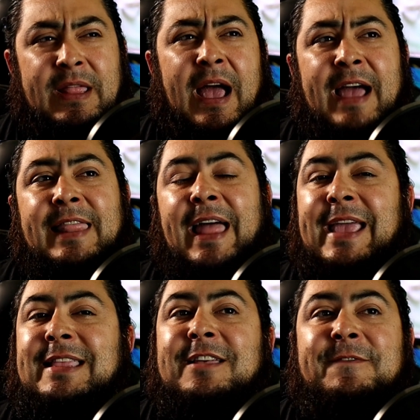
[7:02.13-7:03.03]
And I
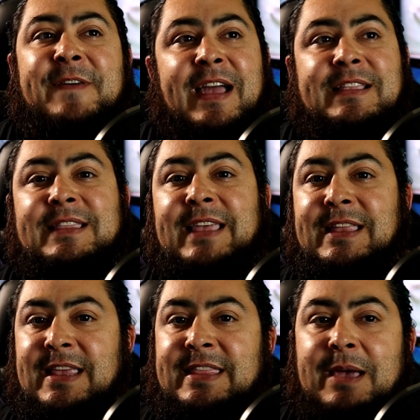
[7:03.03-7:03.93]
like the fact that
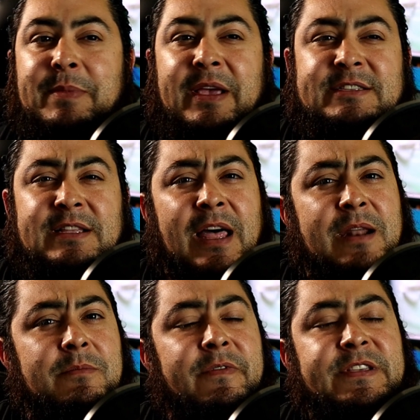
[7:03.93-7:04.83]
they did that, because a
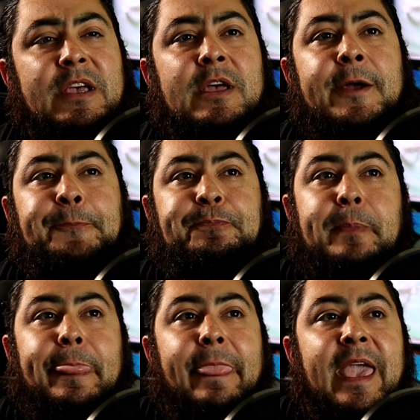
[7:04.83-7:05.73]
lot of movies,
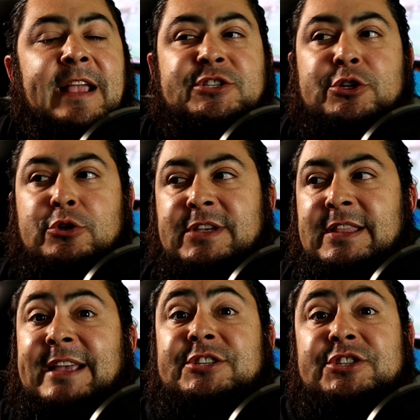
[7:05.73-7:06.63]
it's
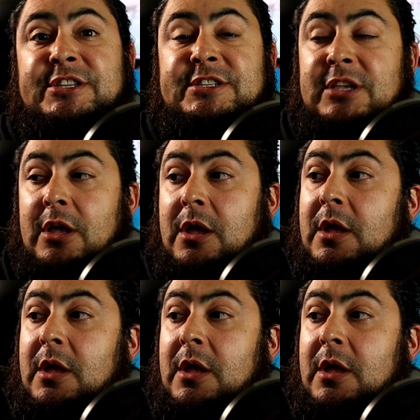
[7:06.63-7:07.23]
usually like she's